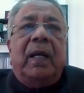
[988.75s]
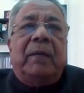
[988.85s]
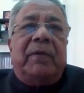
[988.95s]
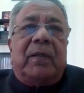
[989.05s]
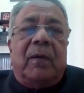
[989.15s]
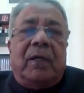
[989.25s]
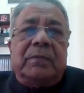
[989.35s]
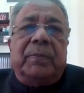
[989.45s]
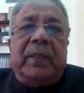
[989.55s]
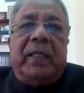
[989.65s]
and were
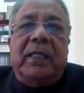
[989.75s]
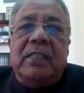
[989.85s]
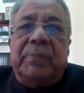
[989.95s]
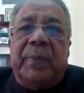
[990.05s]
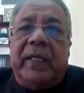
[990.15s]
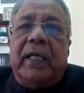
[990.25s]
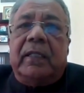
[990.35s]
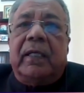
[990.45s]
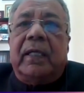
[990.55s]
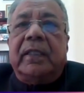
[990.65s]
caused by the ills plaguing
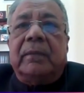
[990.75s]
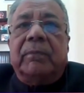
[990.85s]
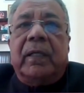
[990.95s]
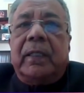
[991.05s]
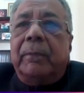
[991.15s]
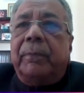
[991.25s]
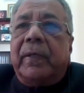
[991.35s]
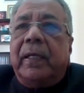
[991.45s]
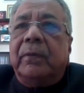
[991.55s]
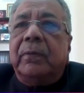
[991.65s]
the credit market
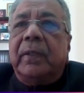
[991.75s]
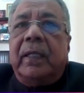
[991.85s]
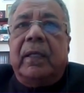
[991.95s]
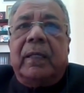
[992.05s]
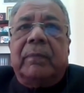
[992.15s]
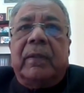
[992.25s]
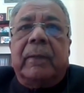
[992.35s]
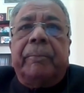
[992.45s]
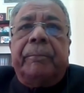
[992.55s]
prior to the enactment.